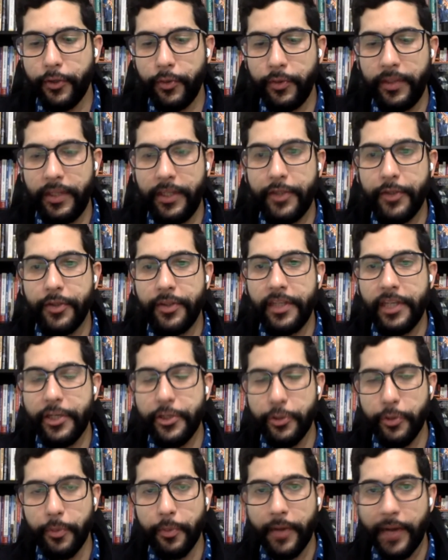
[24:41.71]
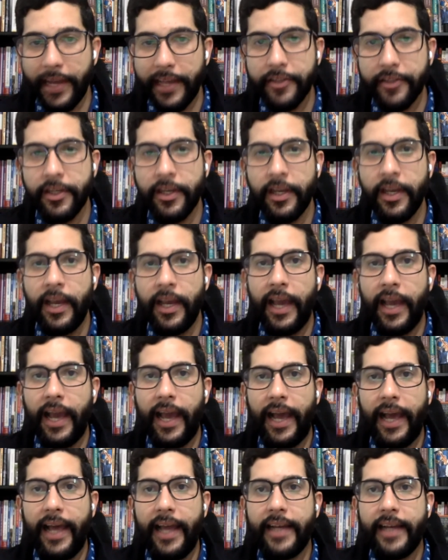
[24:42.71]
to the judicial branch
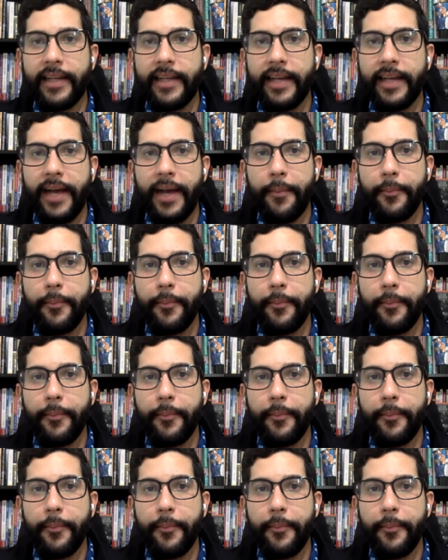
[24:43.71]
and